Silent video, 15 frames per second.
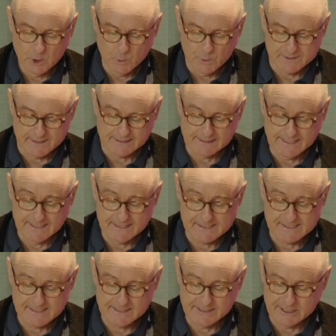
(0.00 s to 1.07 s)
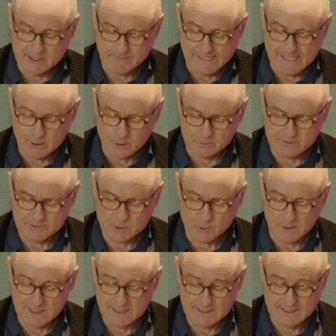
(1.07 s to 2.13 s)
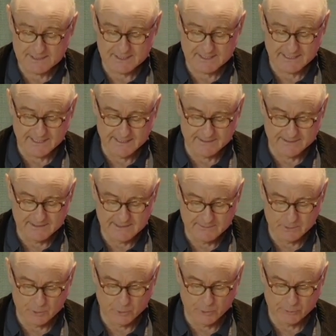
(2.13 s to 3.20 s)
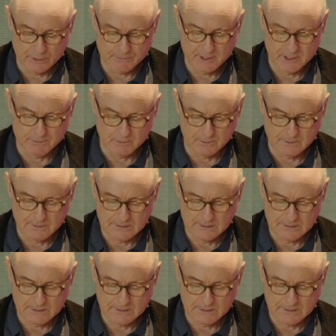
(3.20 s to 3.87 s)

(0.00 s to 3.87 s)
was that leaders need to be held to a higher standard than ordinary people.